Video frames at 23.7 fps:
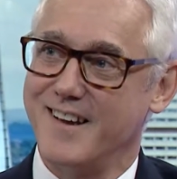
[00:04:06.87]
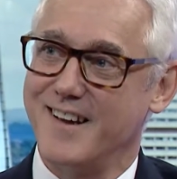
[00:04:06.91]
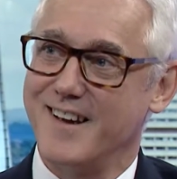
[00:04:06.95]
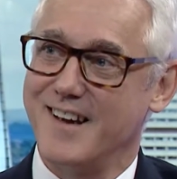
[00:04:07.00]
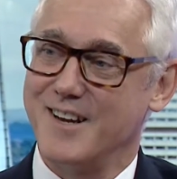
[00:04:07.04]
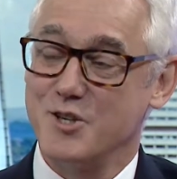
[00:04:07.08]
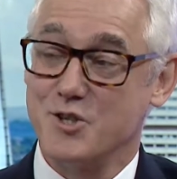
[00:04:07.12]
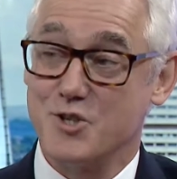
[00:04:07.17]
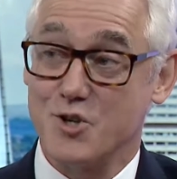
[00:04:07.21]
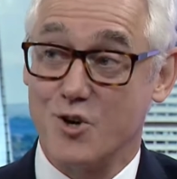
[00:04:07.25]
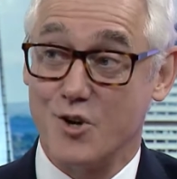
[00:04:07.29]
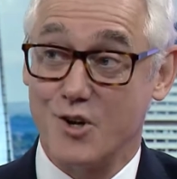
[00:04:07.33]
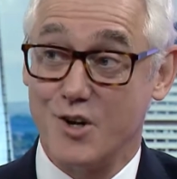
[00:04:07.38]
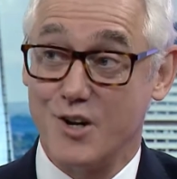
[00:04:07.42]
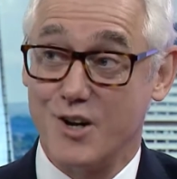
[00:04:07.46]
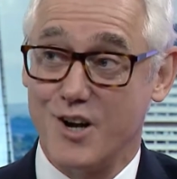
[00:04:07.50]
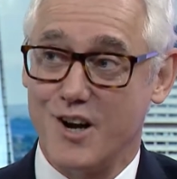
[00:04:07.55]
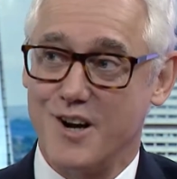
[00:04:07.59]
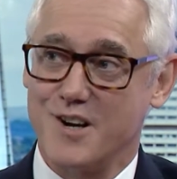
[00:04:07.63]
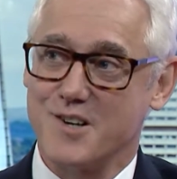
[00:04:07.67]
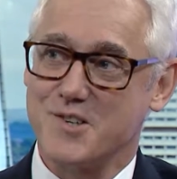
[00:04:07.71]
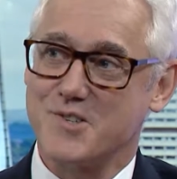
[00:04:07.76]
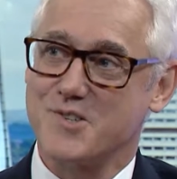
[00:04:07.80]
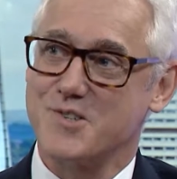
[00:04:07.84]
And
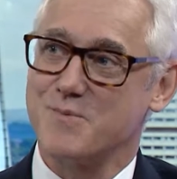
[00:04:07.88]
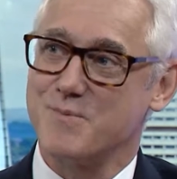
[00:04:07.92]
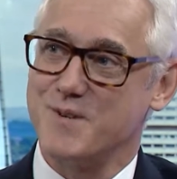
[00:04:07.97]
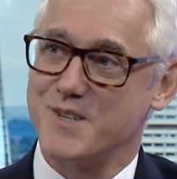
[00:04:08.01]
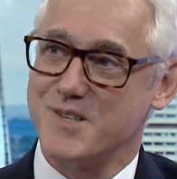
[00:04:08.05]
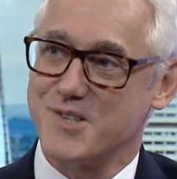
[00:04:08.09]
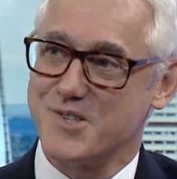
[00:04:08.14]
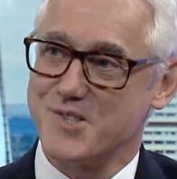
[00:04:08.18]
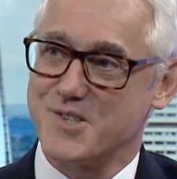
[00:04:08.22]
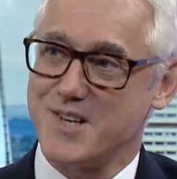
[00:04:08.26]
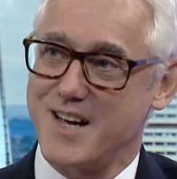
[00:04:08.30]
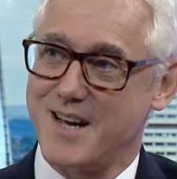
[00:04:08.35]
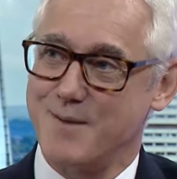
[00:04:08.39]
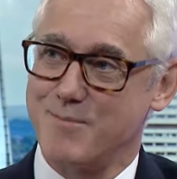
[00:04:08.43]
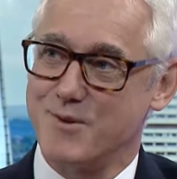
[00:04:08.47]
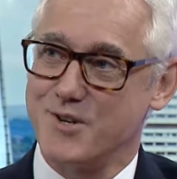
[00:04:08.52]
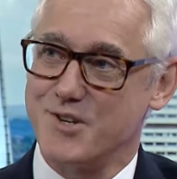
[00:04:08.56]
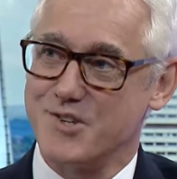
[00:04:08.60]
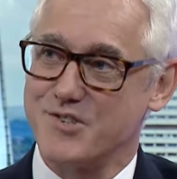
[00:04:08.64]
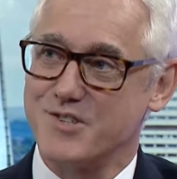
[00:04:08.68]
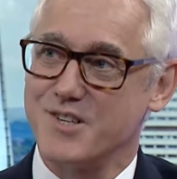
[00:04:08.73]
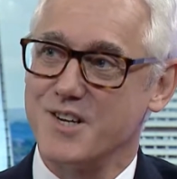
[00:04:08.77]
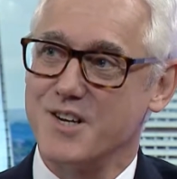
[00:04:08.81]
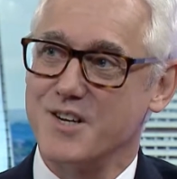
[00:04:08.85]
.lux has been
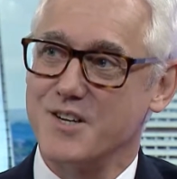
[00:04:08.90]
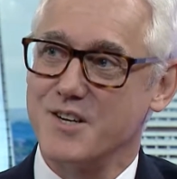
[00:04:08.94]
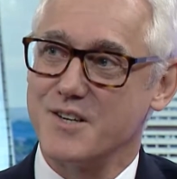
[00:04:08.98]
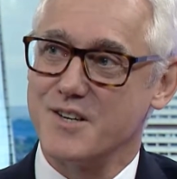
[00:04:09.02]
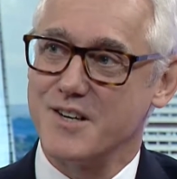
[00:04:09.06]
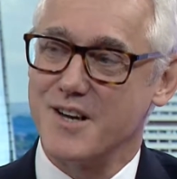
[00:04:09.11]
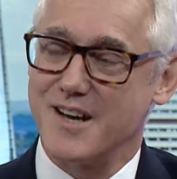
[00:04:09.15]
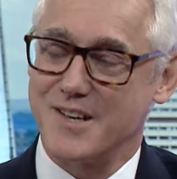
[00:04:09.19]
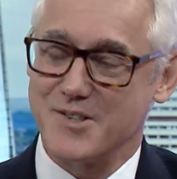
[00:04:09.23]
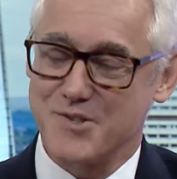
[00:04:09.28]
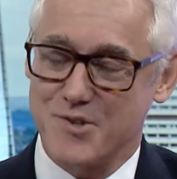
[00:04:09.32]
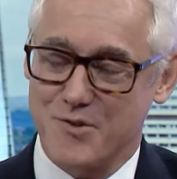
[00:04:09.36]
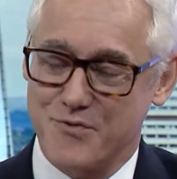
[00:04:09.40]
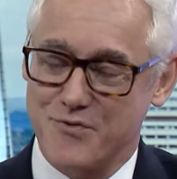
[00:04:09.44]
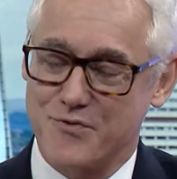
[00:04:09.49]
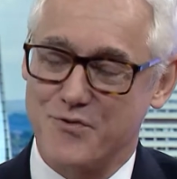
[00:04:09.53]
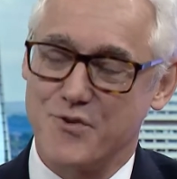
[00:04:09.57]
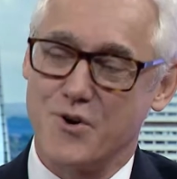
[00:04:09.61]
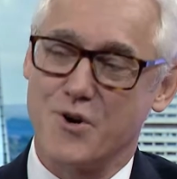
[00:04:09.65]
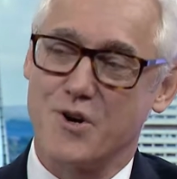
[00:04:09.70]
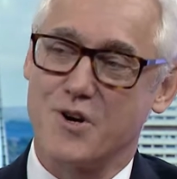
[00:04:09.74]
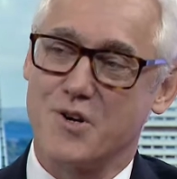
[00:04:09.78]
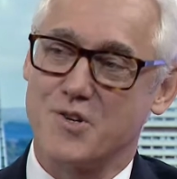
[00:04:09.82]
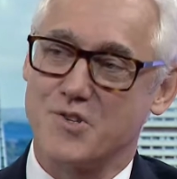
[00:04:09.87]
established as the
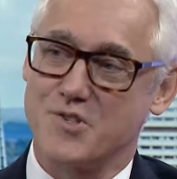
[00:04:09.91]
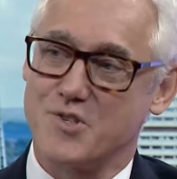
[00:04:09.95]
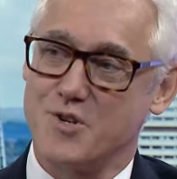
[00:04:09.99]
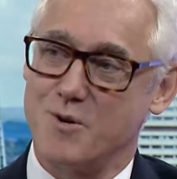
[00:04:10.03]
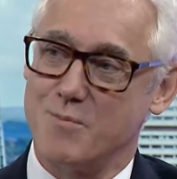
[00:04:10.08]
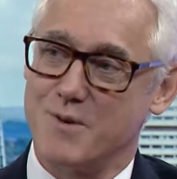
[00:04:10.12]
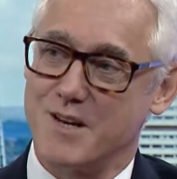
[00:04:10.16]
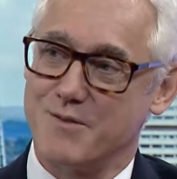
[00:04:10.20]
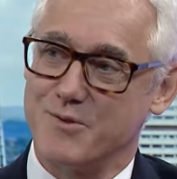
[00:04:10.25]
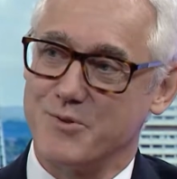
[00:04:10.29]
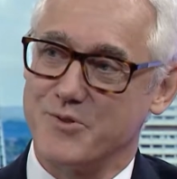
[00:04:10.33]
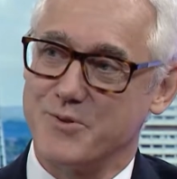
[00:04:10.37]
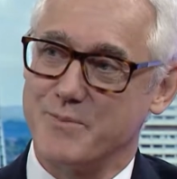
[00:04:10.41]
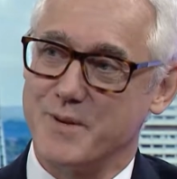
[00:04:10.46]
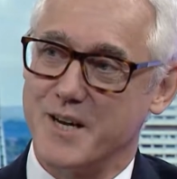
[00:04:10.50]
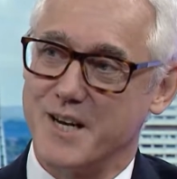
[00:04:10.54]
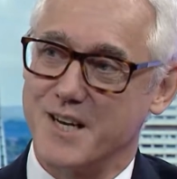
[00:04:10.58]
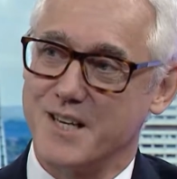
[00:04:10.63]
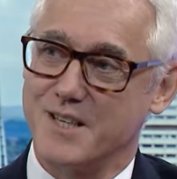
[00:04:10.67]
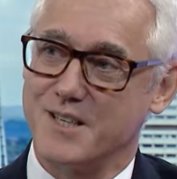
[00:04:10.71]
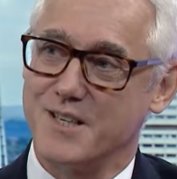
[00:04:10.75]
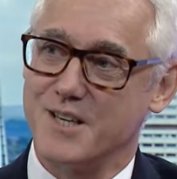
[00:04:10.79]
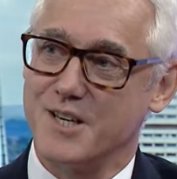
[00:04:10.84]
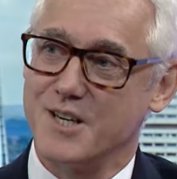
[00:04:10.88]
first top-level
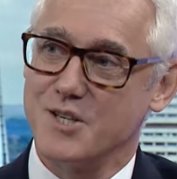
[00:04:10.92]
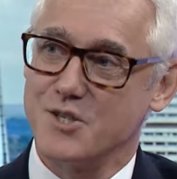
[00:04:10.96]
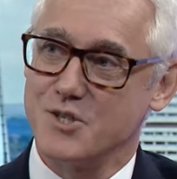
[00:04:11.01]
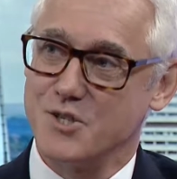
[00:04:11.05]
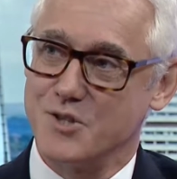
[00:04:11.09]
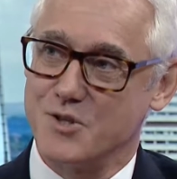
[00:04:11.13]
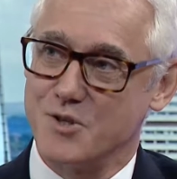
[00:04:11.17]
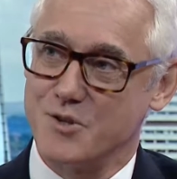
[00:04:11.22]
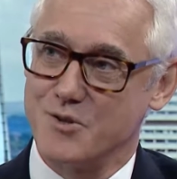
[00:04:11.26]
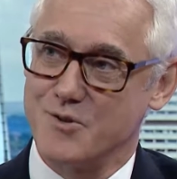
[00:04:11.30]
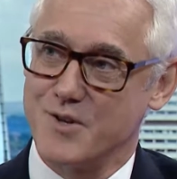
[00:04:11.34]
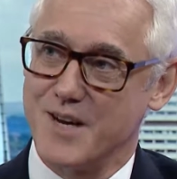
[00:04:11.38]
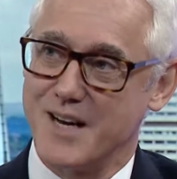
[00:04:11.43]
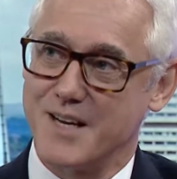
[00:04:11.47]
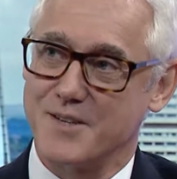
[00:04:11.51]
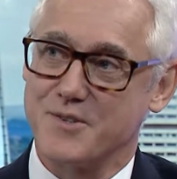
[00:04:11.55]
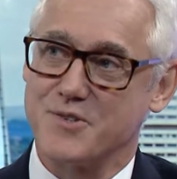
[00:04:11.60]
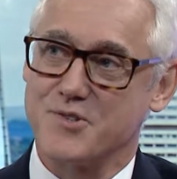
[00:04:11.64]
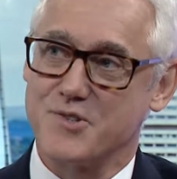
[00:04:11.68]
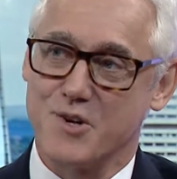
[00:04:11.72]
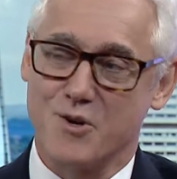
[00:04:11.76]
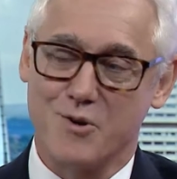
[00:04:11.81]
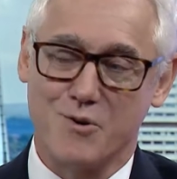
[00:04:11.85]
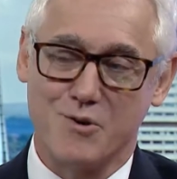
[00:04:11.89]
domain to do that.
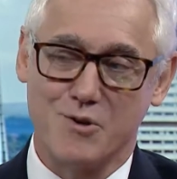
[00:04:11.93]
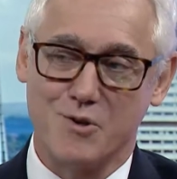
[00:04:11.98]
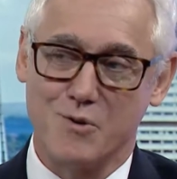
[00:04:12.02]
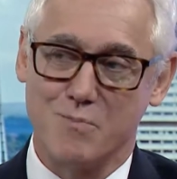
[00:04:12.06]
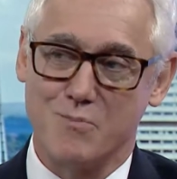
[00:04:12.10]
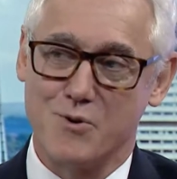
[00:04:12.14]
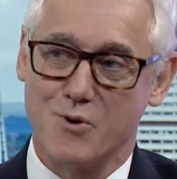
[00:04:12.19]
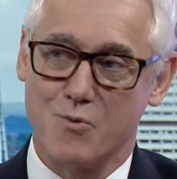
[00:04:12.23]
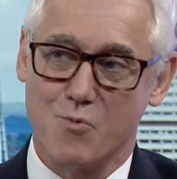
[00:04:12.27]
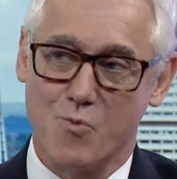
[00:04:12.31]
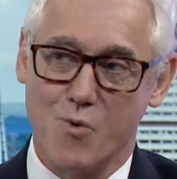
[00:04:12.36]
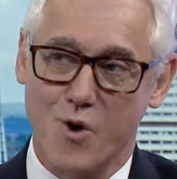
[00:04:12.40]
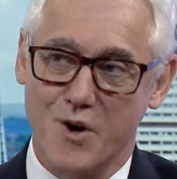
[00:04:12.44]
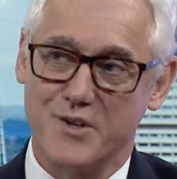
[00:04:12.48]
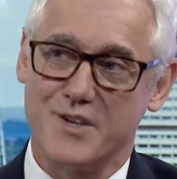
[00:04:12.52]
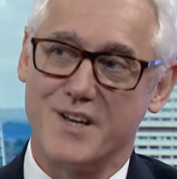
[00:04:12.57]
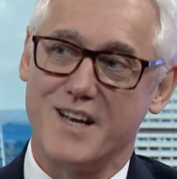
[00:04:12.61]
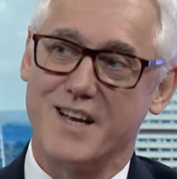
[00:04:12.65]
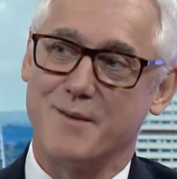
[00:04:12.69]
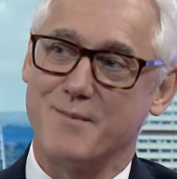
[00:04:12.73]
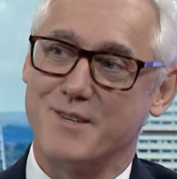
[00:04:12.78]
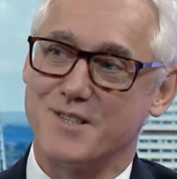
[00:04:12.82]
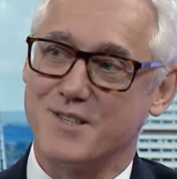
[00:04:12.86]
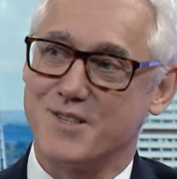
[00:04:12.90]
So you put one
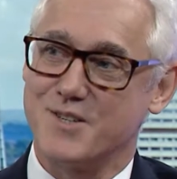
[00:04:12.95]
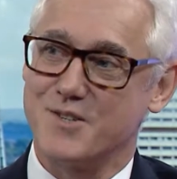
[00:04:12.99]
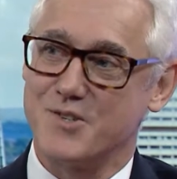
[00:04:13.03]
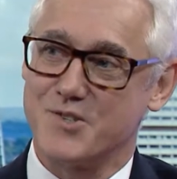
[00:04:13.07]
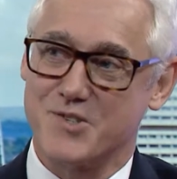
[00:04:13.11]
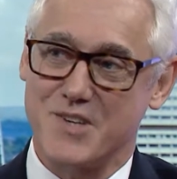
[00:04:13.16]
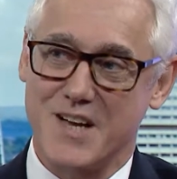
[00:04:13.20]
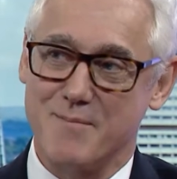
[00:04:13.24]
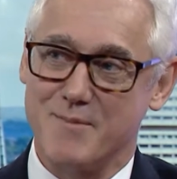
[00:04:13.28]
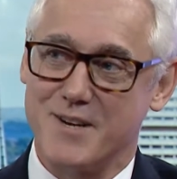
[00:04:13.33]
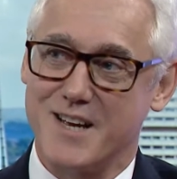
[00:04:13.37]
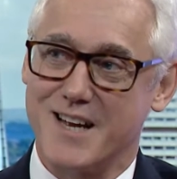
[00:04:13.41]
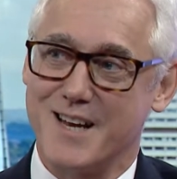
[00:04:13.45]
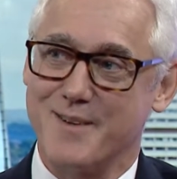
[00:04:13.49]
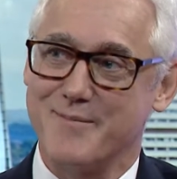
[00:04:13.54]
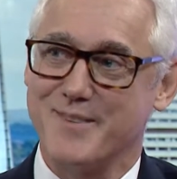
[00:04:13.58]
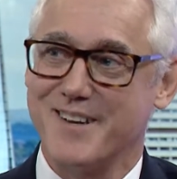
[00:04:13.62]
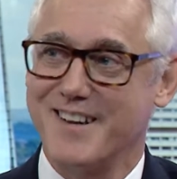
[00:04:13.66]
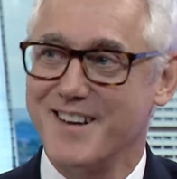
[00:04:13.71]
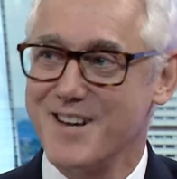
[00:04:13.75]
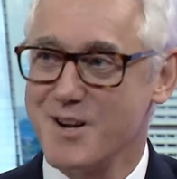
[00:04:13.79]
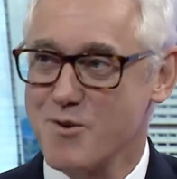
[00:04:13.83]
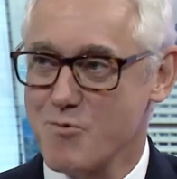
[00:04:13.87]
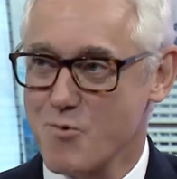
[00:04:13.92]
name into the same name,
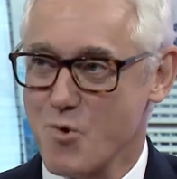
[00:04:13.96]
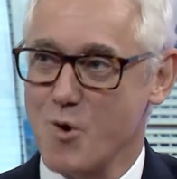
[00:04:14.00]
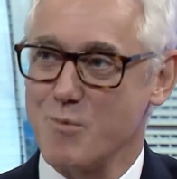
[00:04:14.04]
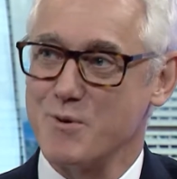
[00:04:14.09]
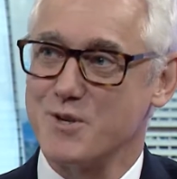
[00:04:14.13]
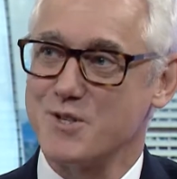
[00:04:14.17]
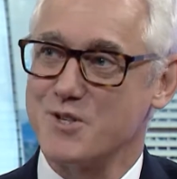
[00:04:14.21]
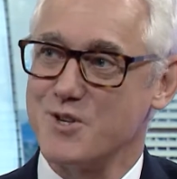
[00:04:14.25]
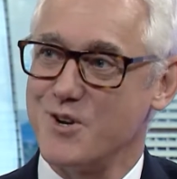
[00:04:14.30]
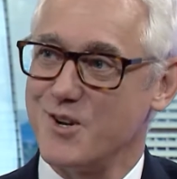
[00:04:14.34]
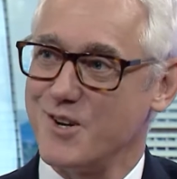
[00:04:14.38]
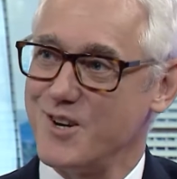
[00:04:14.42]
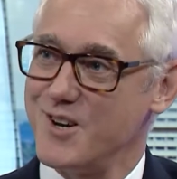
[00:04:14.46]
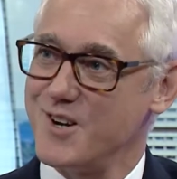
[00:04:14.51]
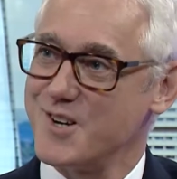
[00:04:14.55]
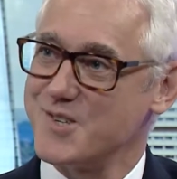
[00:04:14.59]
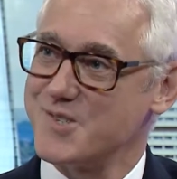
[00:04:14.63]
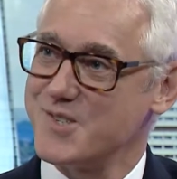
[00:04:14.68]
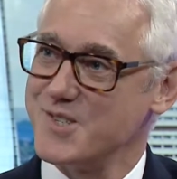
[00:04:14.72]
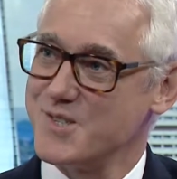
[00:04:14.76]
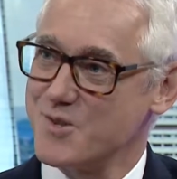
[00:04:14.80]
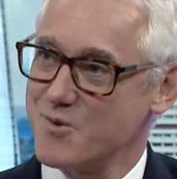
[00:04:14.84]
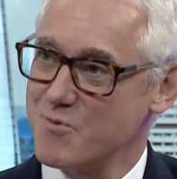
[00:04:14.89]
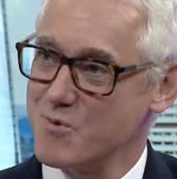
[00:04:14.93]
robert.lux
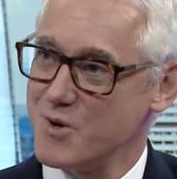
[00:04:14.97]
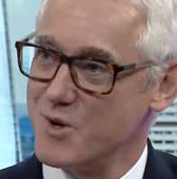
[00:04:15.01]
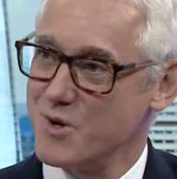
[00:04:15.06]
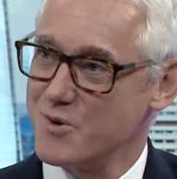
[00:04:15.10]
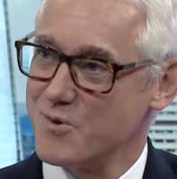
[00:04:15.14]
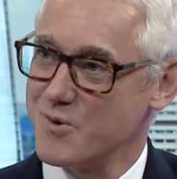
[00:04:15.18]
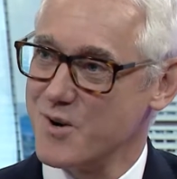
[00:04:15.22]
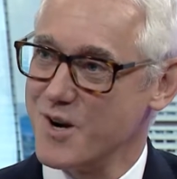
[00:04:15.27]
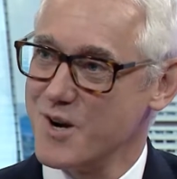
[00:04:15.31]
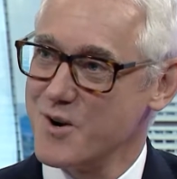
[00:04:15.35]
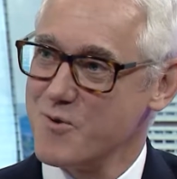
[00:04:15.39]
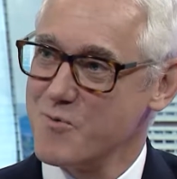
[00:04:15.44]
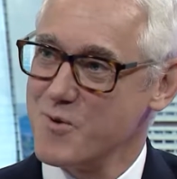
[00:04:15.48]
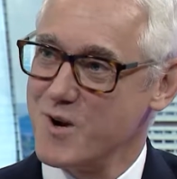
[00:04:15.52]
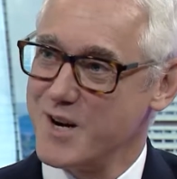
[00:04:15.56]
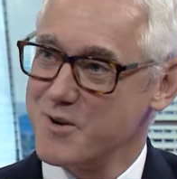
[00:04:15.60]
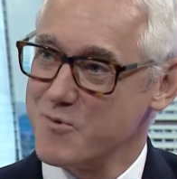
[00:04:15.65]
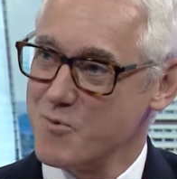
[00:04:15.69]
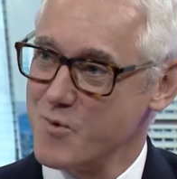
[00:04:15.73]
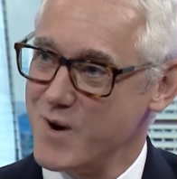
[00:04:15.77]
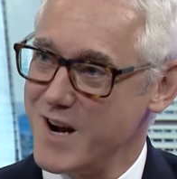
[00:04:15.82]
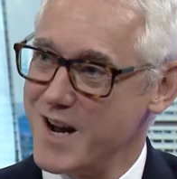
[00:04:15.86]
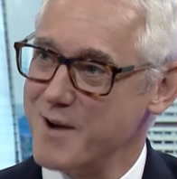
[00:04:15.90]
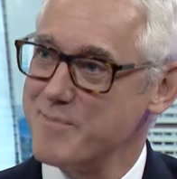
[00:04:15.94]
into the World Wide
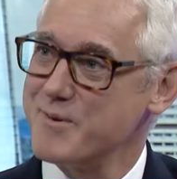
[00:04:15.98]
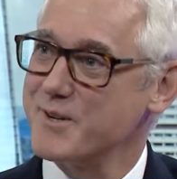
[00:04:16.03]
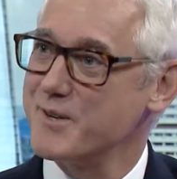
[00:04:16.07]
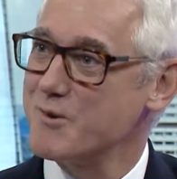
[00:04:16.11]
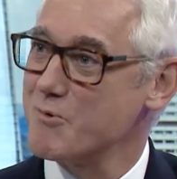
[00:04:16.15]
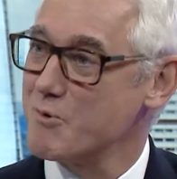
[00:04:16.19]
Web, and it